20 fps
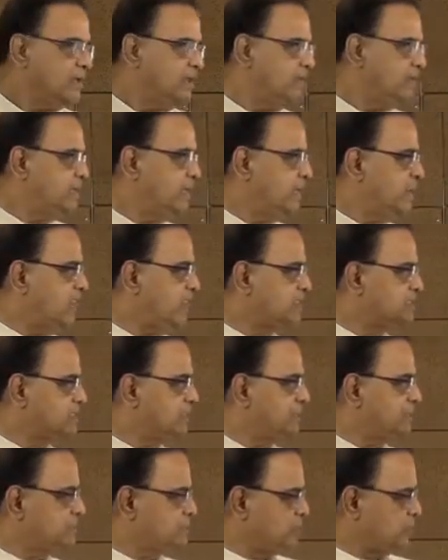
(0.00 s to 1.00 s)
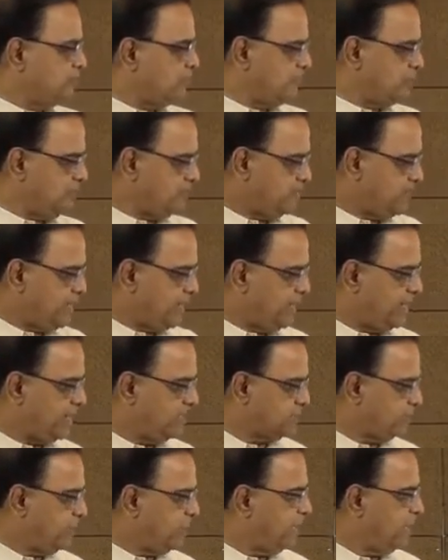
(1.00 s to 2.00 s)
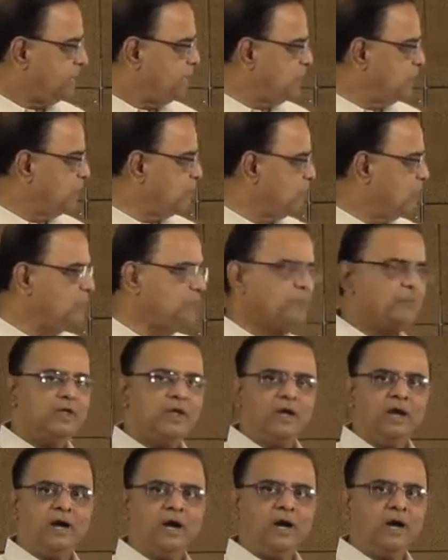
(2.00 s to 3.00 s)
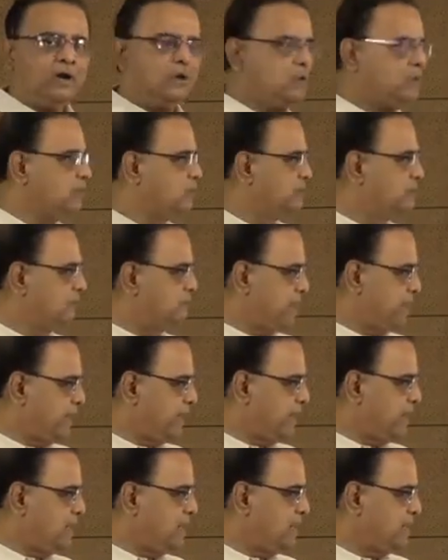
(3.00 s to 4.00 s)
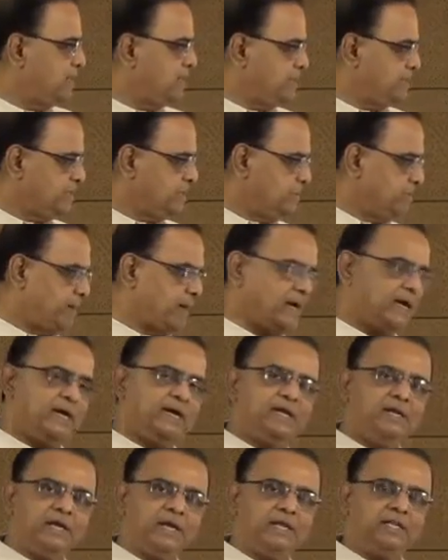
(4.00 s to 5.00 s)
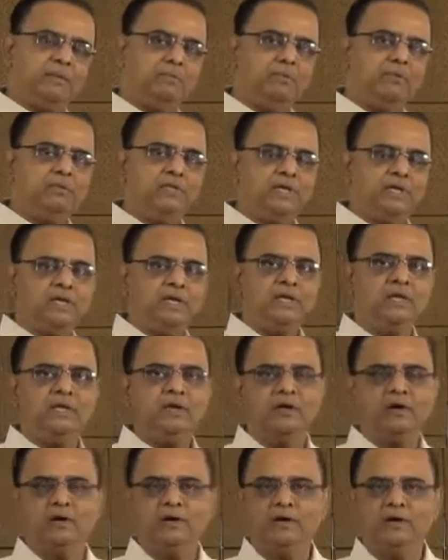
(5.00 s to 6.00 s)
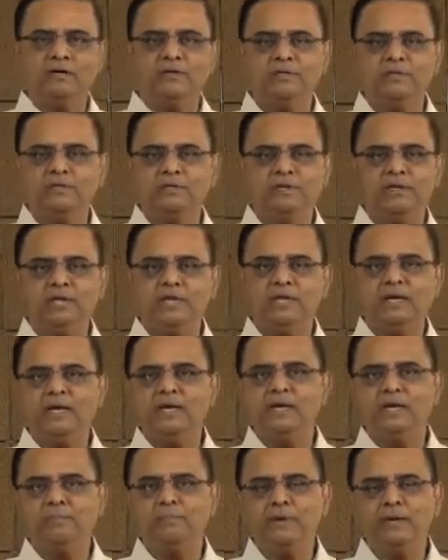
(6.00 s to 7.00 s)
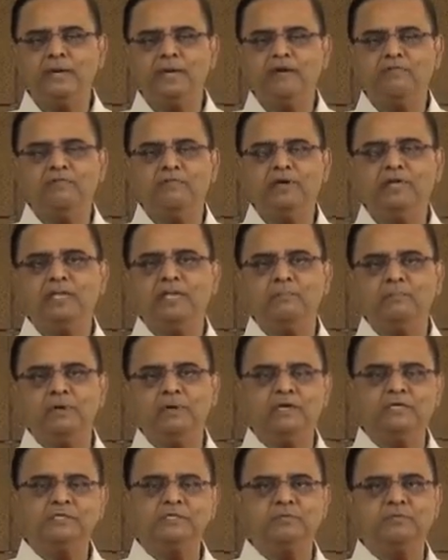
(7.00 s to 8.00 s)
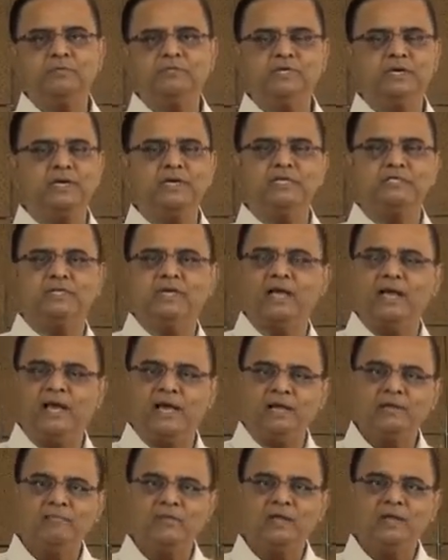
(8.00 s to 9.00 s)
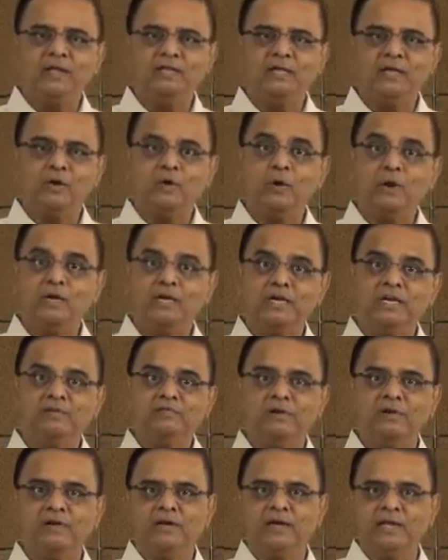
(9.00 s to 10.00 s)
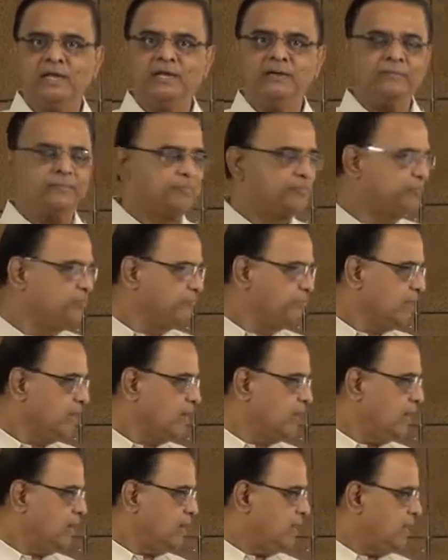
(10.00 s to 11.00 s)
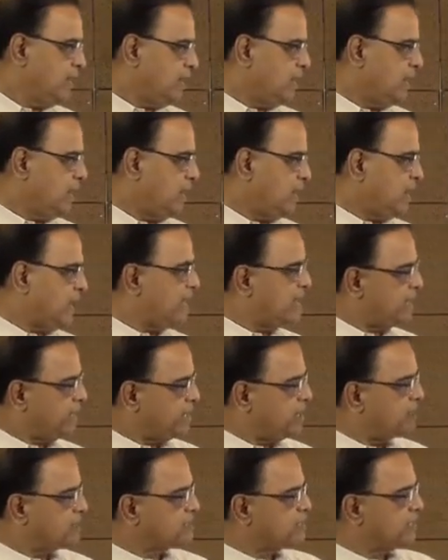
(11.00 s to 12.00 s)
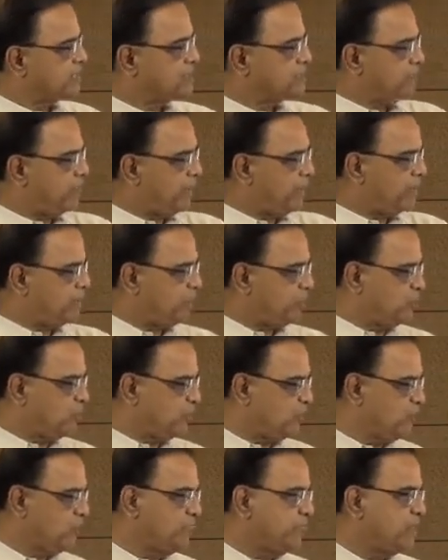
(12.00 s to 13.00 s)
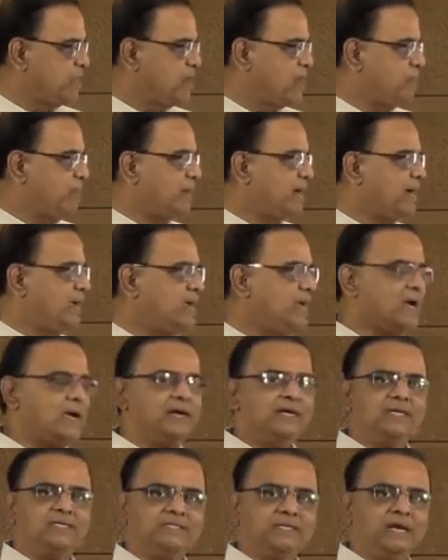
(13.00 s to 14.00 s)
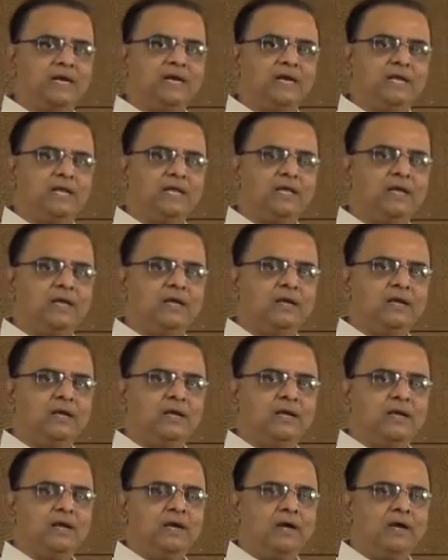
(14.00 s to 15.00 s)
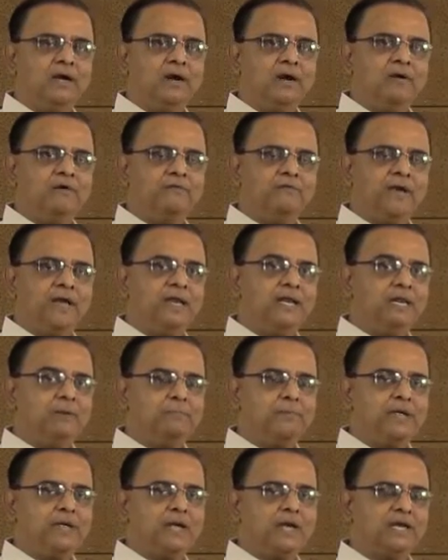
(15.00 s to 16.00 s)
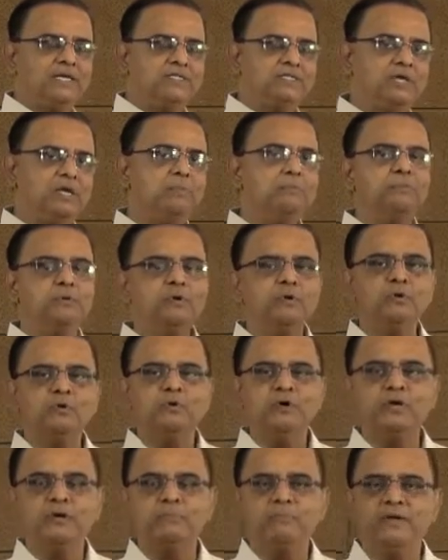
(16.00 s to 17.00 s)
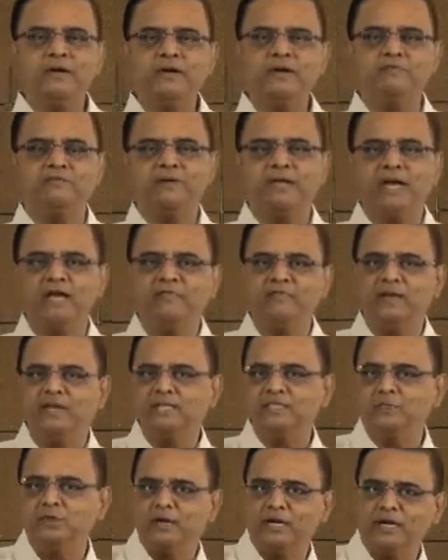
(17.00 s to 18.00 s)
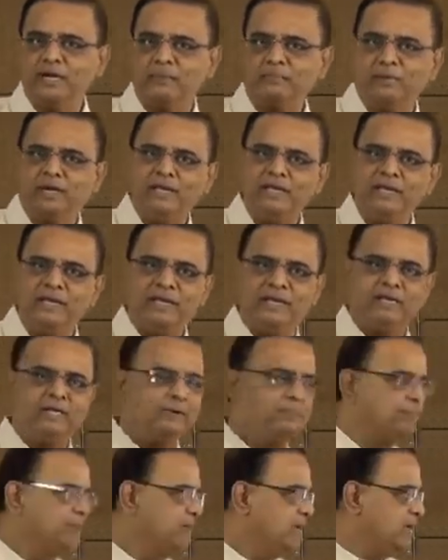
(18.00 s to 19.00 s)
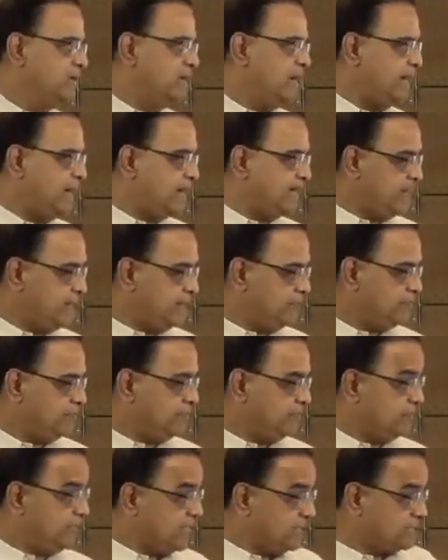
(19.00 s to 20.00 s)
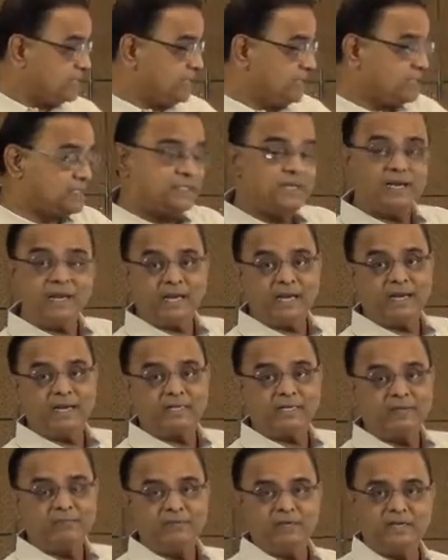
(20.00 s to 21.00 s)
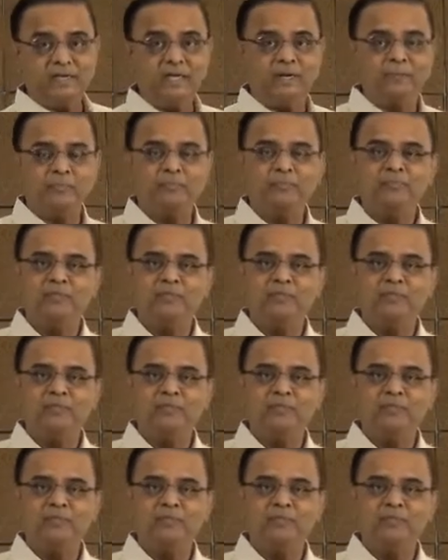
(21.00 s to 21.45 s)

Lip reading: In the last episode, I explained to you how the brain, the mind, and the buddhi are three independent variables which will decide the quality of learning. And I also explained to you my understanding of NLP has improved over a period of time when I started applying it, and this is the connectivity.